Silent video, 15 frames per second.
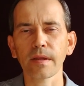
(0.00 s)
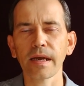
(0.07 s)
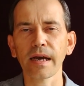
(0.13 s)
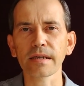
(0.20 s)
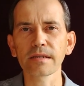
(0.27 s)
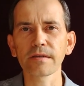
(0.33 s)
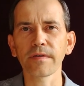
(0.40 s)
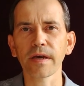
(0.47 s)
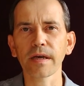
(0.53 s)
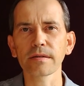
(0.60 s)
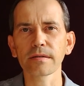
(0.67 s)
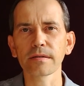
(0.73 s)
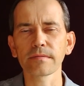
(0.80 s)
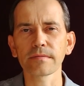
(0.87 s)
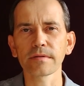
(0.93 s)

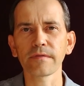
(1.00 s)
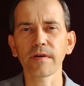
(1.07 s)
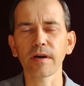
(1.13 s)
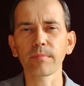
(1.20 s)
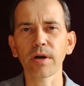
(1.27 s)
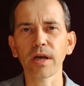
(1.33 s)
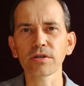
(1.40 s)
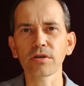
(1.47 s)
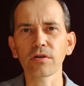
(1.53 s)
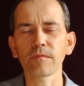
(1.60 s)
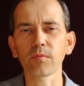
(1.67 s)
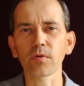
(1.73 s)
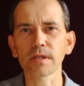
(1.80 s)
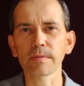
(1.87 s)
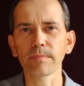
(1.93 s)
Activate the vibration of
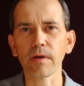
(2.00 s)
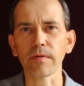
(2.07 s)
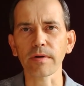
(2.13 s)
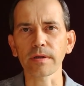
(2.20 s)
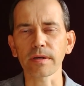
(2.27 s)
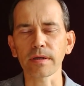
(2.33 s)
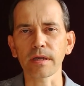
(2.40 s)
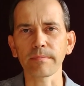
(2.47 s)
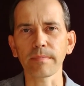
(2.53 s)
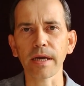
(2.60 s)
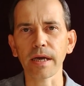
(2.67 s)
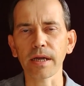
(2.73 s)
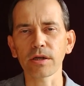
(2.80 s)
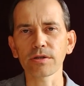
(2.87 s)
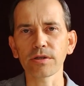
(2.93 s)
prosperity in my
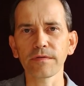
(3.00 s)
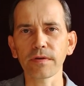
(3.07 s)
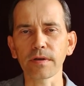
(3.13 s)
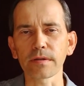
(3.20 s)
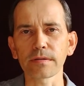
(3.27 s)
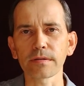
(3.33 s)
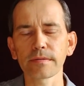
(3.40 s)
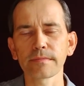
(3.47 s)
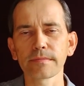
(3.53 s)
energy field.